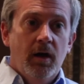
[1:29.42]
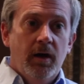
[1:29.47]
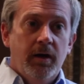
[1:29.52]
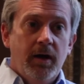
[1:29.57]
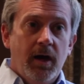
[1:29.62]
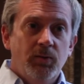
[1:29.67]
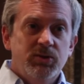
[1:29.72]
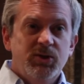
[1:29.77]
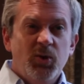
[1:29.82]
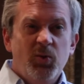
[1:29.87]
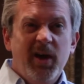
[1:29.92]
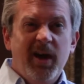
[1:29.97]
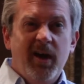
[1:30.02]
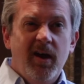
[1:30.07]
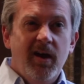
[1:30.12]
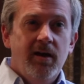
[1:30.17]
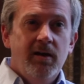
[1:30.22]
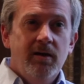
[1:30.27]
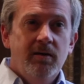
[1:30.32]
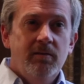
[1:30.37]
and I was
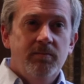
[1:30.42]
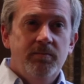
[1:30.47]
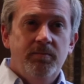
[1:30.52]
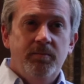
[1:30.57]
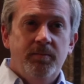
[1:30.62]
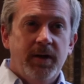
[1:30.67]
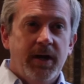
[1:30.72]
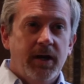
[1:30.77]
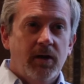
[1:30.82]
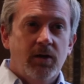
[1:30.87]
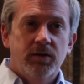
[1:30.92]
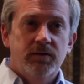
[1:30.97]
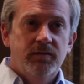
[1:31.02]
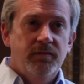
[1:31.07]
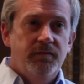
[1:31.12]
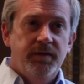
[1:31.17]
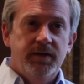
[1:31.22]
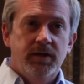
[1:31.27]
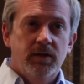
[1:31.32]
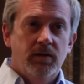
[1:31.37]
okay, but I
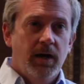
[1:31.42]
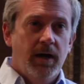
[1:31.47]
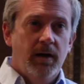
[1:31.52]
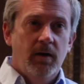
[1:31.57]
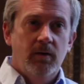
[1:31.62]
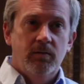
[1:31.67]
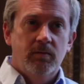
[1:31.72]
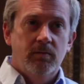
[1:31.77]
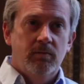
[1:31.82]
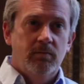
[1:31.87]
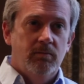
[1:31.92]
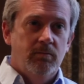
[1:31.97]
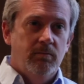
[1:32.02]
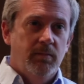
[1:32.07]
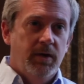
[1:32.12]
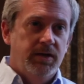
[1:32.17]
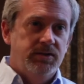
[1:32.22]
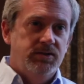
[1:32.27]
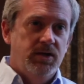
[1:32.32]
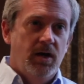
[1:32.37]
couldn't figure out
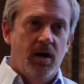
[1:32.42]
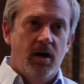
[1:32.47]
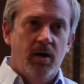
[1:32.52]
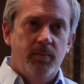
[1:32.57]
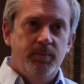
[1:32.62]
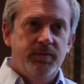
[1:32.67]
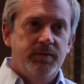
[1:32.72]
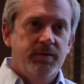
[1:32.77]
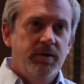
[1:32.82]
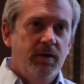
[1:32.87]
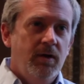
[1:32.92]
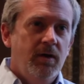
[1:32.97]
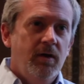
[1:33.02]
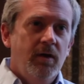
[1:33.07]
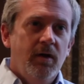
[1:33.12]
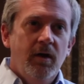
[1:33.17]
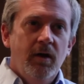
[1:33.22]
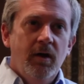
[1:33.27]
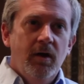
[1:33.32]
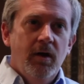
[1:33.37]
my top.
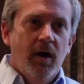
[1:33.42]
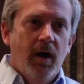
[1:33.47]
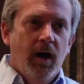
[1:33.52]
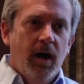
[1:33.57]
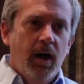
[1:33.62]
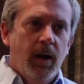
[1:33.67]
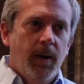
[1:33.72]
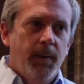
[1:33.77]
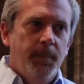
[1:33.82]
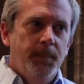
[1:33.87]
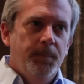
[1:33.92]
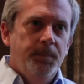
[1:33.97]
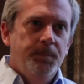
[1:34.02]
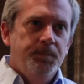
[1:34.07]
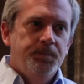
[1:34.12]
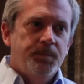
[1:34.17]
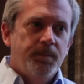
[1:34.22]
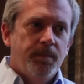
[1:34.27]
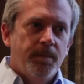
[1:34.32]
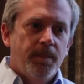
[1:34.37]
Um,
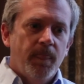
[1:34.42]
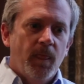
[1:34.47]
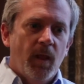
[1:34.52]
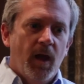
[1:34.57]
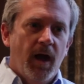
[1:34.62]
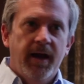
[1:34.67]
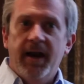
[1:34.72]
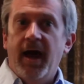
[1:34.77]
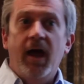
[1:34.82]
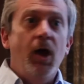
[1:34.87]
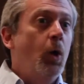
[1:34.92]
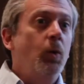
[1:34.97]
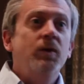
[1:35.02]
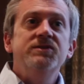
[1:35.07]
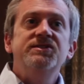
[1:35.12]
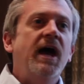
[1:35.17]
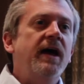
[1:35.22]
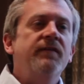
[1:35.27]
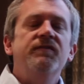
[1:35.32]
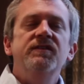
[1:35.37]
and I
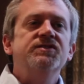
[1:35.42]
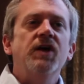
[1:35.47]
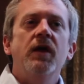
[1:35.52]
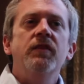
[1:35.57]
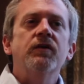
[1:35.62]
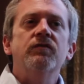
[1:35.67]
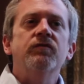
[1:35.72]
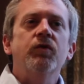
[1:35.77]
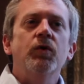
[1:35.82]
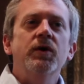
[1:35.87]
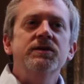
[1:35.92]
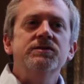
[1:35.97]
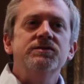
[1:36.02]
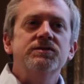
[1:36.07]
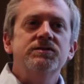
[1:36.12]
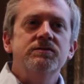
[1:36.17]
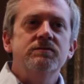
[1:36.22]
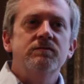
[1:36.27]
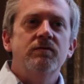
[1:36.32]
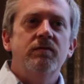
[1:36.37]
always had this other
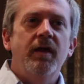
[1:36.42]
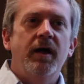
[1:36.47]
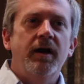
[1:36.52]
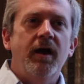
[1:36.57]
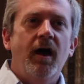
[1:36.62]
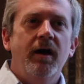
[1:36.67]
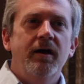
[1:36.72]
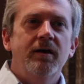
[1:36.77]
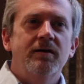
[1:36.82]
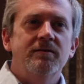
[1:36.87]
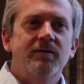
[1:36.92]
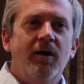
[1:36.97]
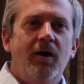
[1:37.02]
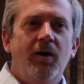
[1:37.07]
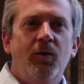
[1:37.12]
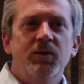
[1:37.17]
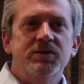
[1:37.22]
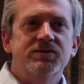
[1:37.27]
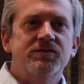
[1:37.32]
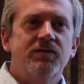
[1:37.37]
voice that I
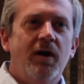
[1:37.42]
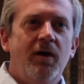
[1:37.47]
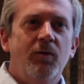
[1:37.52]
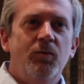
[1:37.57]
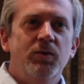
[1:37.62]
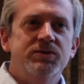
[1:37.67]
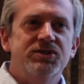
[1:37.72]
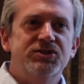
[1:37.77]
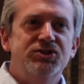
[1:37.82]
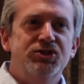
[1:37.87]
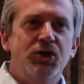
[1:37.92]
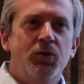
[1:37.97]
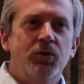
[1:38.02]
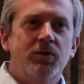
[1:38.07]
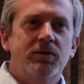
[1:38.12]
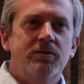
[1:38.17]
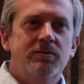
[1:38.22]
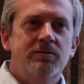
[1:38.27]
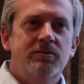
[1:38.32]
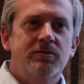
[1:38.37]
always thought was a
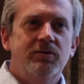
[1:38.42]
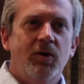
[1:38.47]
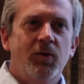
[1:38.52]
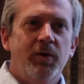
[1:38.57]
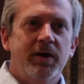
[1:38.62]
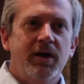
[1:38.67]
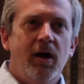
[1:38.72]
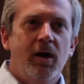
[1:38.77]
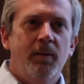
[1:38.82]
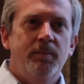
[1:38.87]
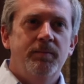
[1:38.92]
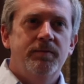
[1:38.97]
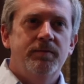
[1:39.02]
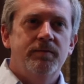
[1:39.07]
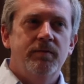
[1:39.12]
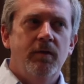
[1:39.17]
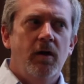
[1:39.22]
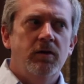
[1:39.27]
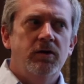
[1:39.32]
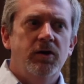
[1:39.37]
joke growing up
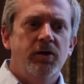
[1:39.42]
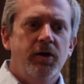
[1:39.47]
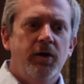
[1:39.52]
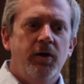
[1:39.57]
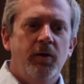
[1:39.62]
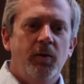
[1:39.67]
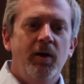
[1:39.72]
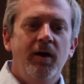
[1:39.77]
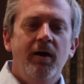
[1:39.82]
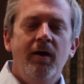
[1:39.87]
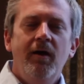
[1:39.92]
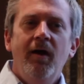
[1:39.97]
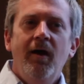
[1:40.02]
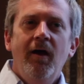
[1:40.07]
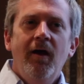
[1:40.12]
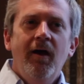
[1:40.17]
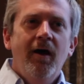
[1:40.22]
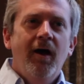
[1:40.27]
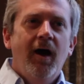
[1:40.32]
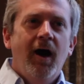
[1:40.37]
long ago
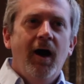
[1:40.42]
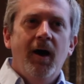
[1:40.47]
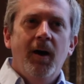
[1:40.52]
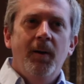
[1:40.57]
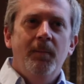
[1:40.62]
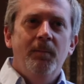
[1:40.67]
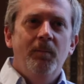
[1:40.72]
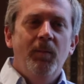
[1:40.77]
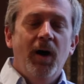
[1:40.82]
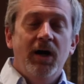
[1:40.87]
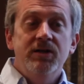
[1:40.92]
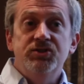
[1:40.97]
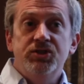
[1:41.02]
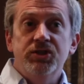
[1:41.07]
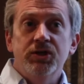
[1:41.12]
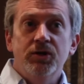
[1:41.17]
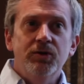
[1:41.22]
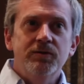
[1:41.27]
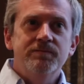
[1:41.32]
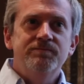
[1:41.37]
um,
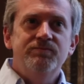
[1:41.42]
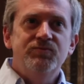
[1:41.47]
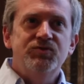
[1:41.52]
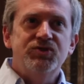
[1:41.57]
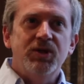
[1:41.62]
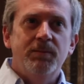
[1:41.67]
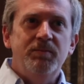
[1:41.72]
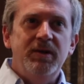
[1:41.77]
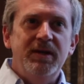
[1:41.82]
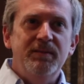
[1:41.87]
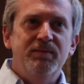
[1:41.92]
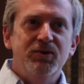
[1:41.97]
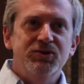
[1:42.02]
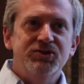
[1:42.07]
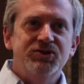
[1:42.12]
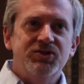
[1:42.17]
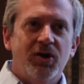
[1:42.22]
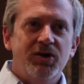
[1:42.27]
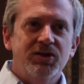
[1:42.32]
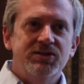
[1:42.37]
until some people
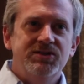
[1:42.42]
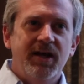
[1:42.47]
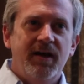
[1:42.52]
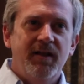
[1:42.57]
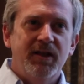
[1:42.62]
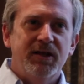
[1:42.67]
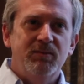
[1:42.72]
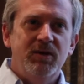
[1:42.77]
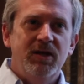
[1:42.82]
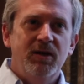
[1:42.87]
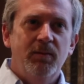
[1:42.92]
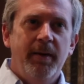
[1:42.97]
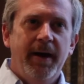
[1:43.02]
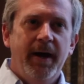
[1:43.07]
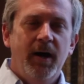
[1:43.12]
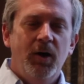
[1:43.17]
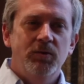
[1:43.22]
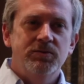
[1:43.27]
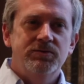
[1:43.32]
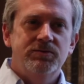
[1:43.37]
started telling me
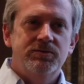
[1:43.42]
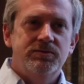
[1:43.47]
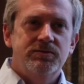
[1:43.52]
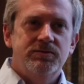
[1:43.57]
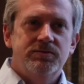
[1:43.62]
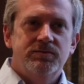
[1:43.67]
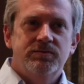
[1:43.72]
about